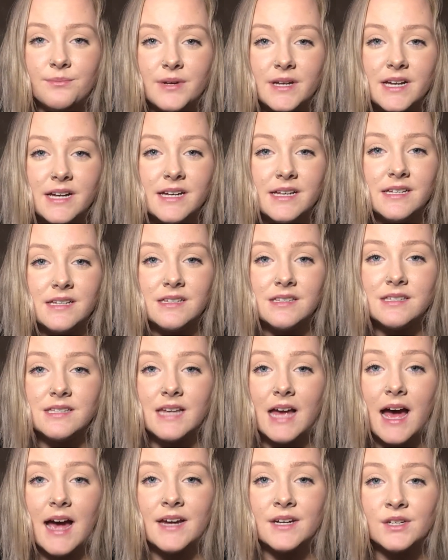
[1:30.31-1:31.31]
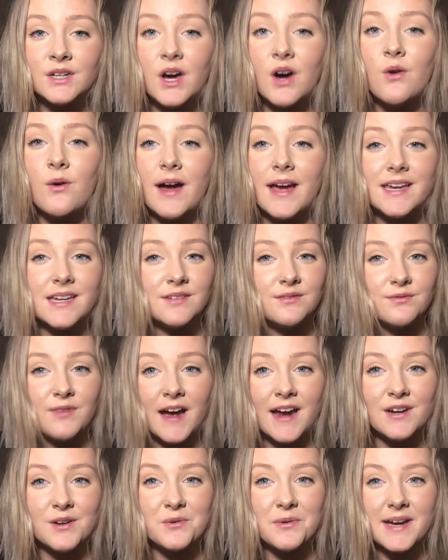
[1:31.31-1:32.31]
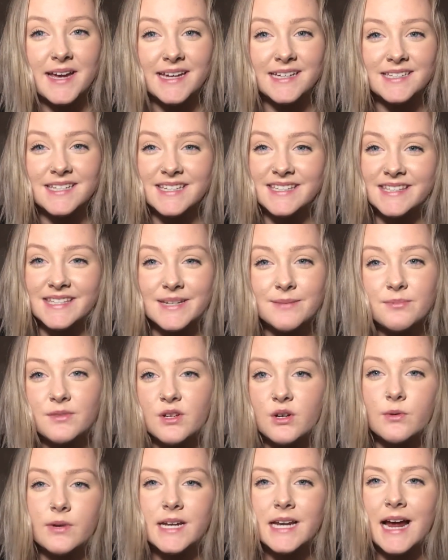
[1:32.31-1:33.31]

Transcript: because I know I can find a way to sleep through it.